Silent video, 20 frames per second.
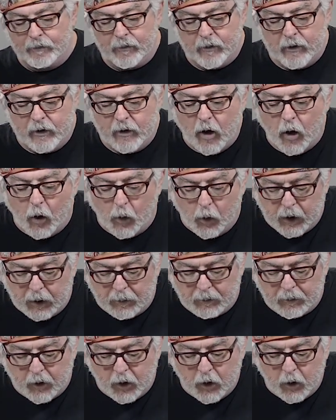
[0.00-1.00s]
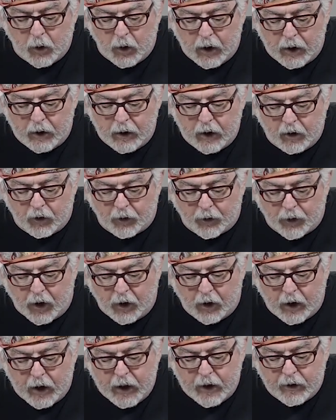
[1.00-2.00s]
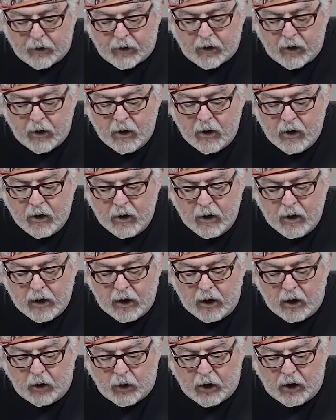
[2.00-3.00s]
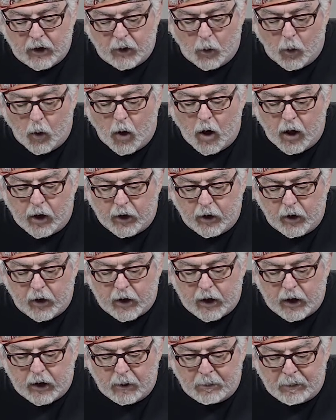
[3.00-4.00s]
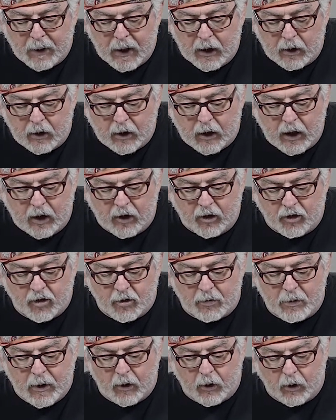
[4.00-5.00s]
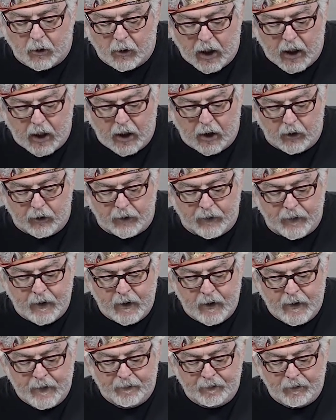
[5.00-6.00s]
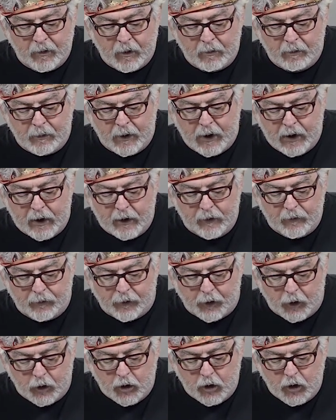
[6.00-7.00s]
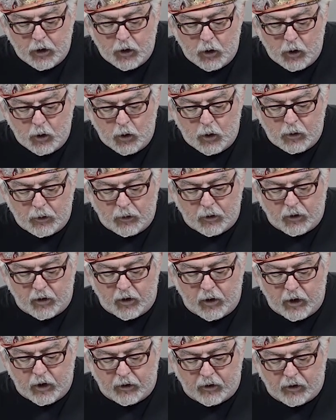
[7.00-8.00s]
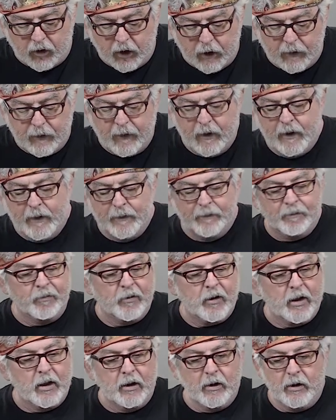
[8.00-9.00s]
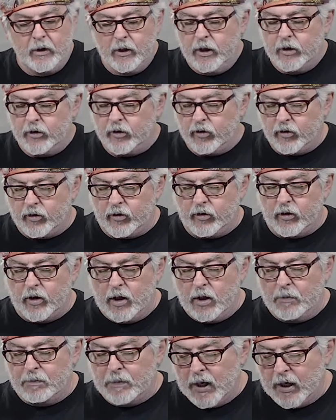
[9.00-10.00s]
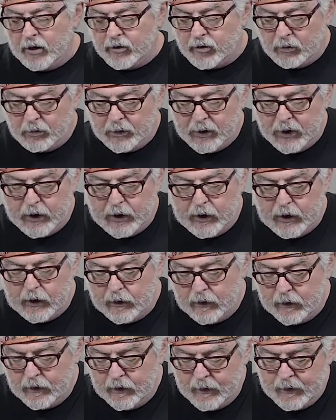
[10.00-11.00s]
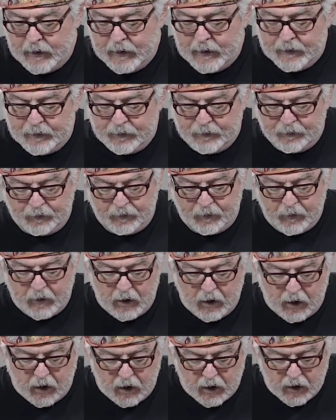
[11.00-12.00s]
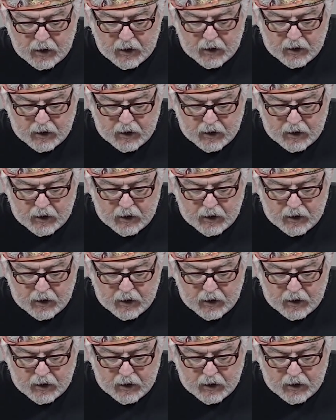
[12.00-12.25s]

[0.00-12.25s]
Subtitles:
know what I'm doing as far as, getting the water, getting the paint kind of smeared around. But for you, seriously, let's possibly, I